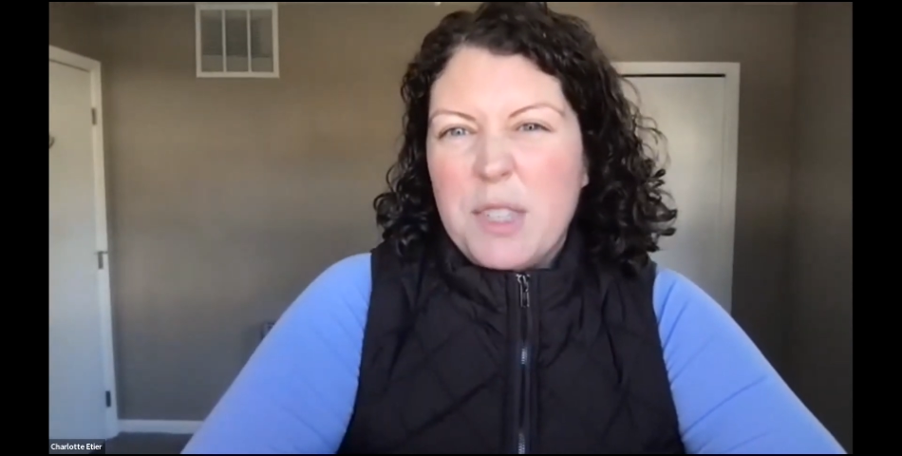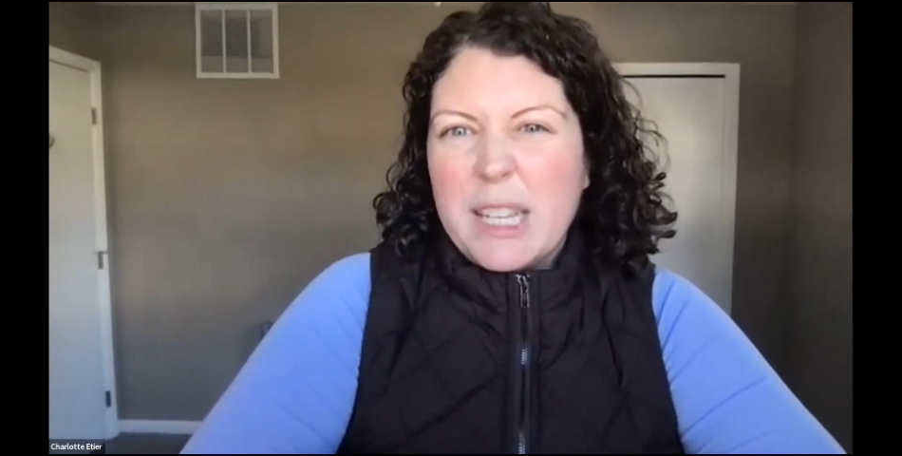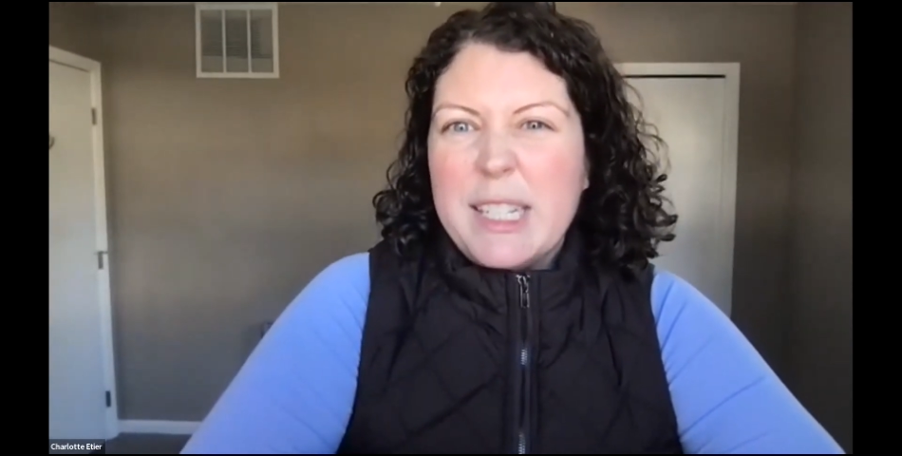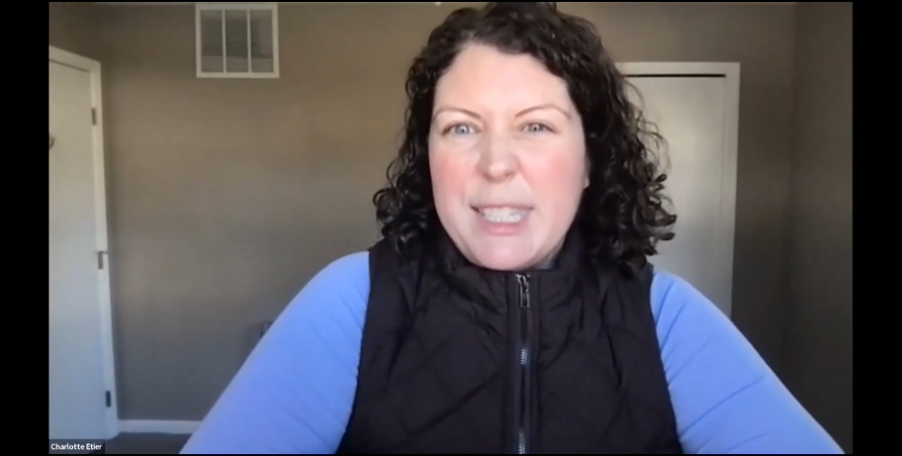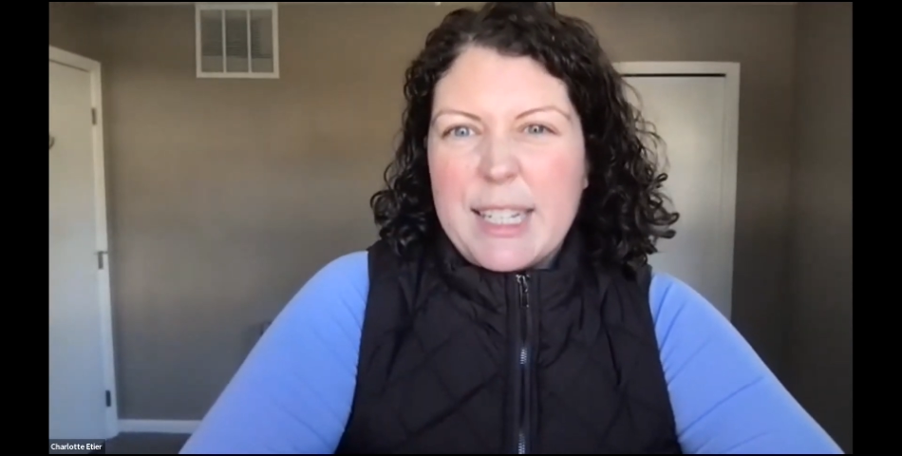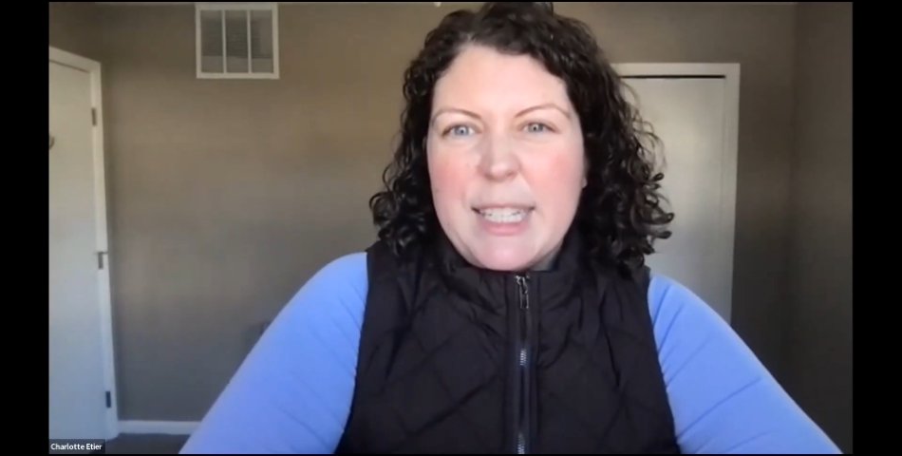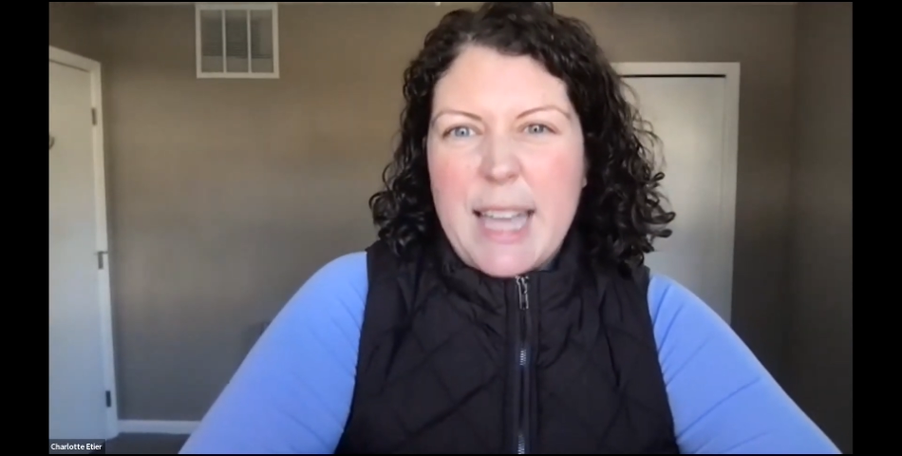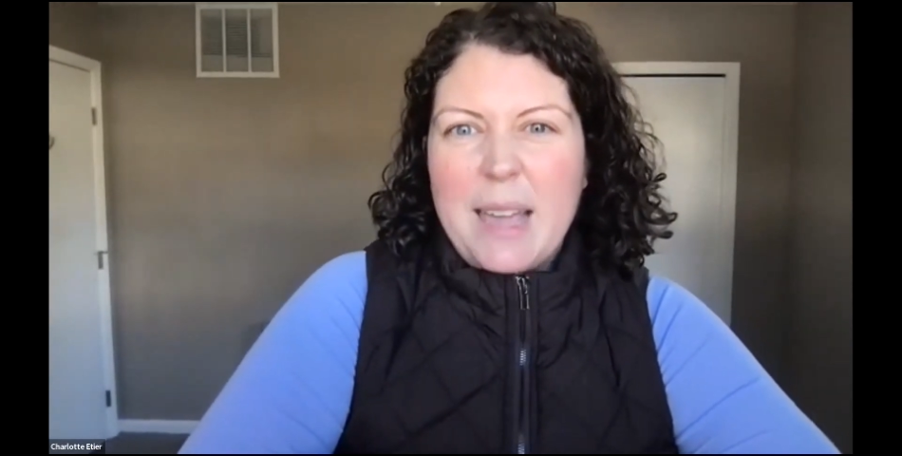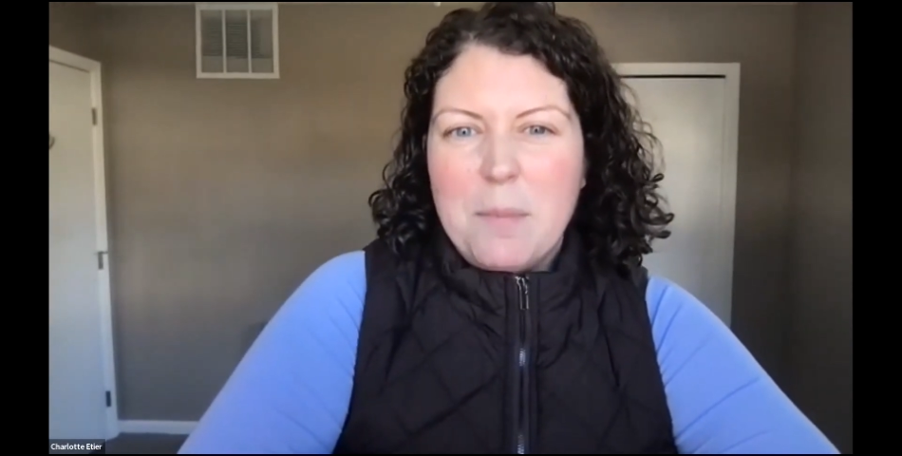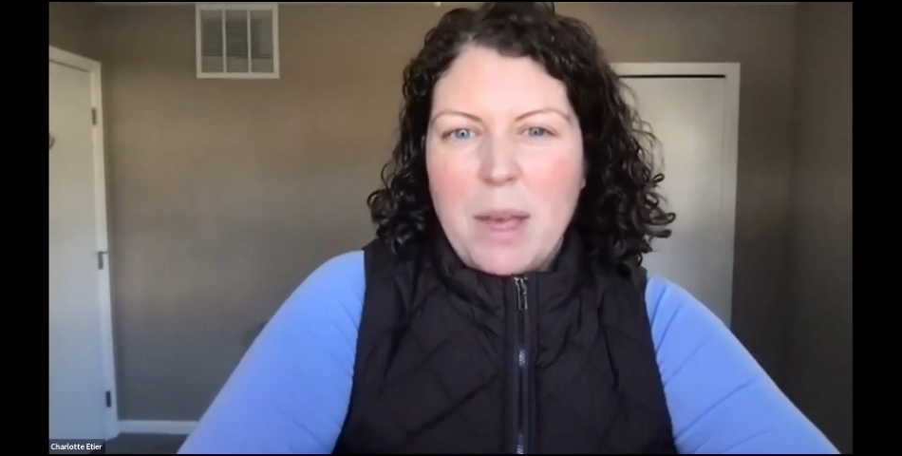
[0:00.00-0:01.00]
like 6 to
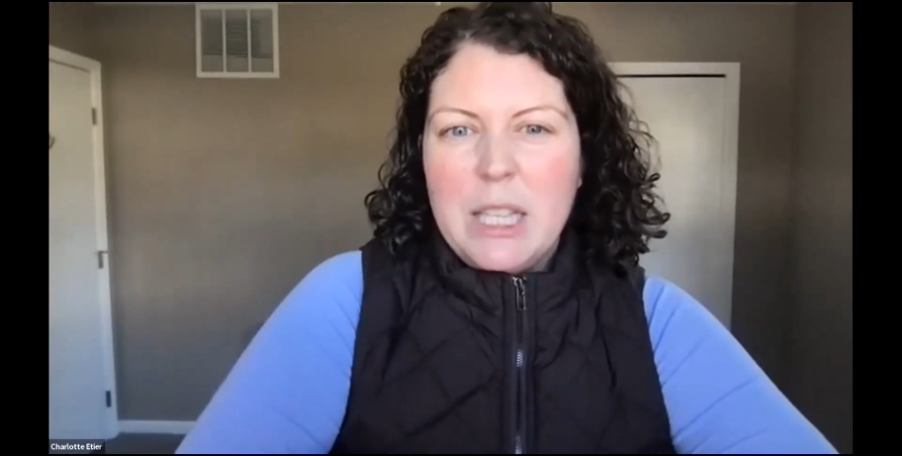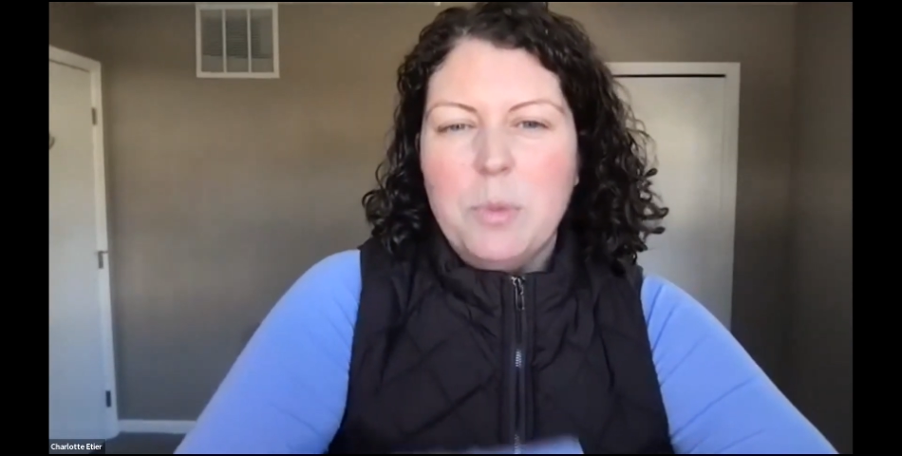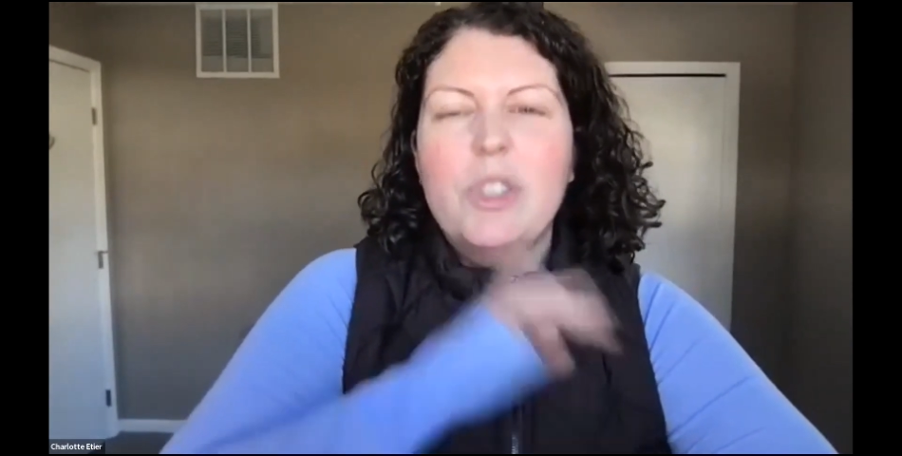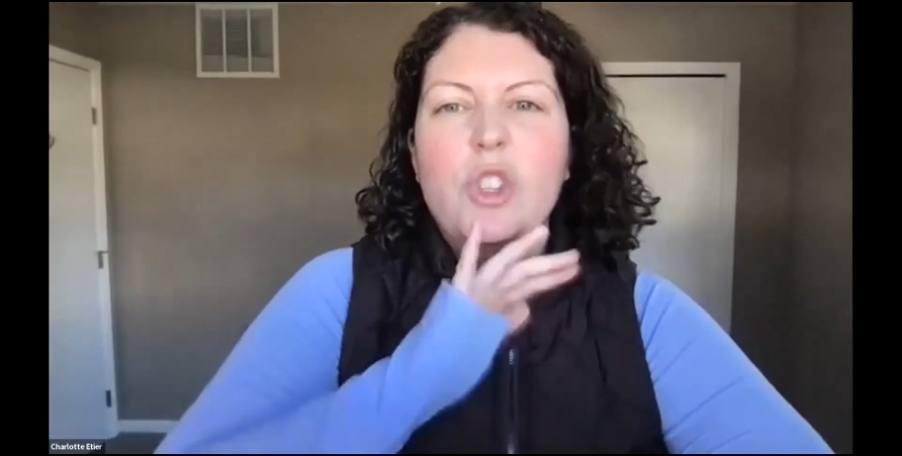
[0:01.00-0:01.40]
8 months with